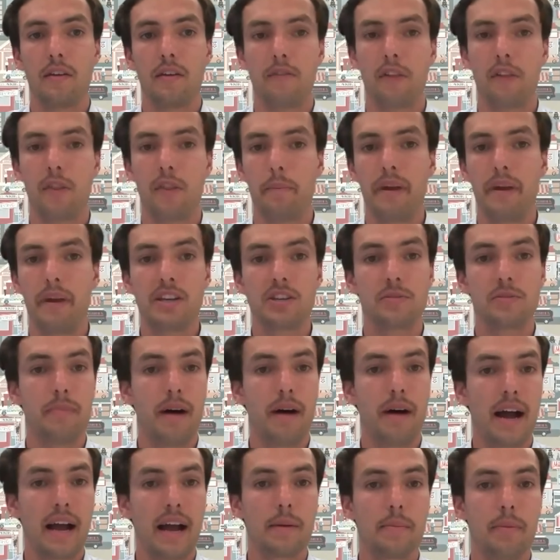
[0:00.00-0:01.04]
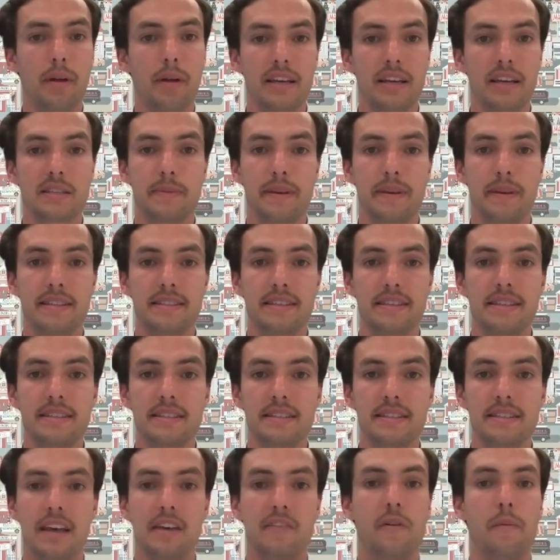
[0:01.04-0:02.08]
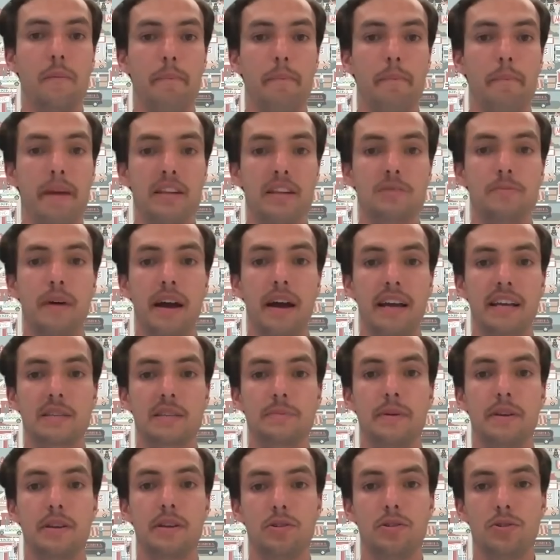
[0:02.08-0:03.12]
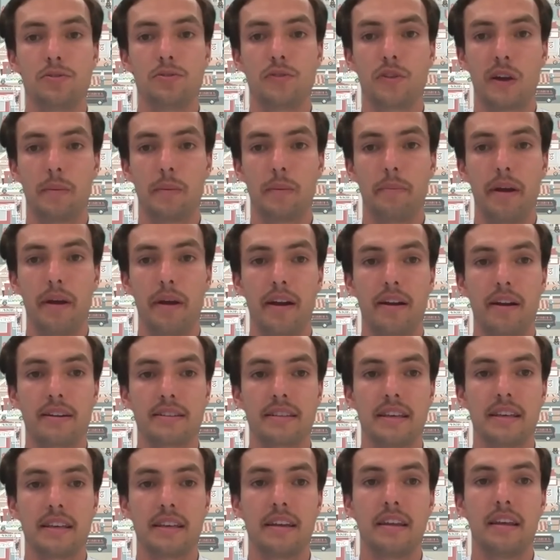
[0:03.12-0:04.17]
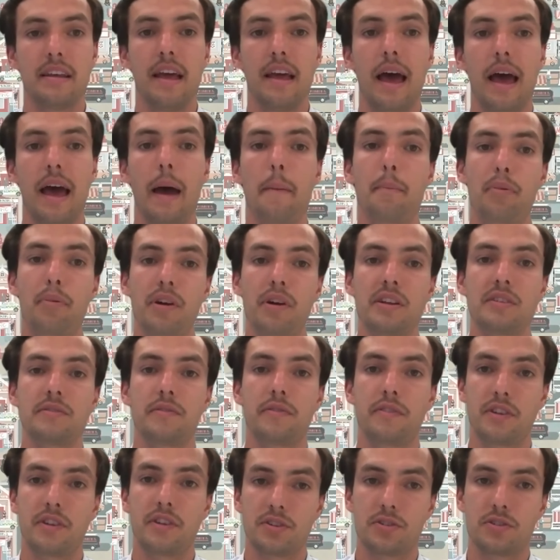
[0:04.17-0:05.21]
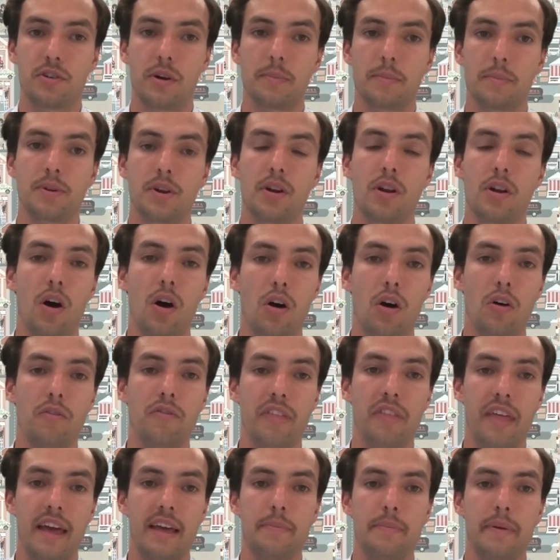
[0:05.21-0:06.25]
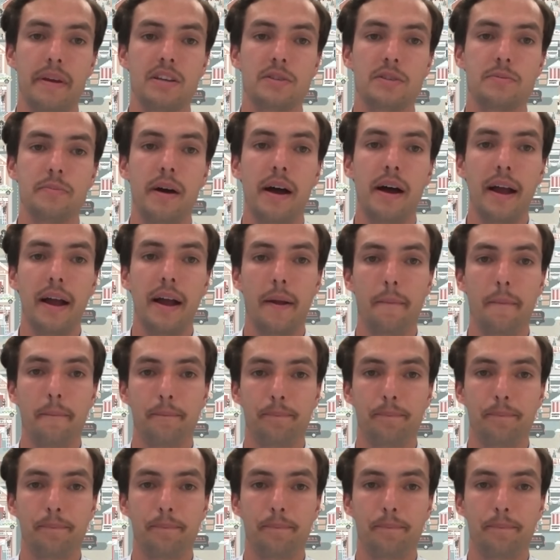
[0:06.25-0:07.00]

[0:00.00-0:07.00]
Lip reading: For the benchmarkable expenses, if a benchmark has been used for comparison, a brief description of that benchmark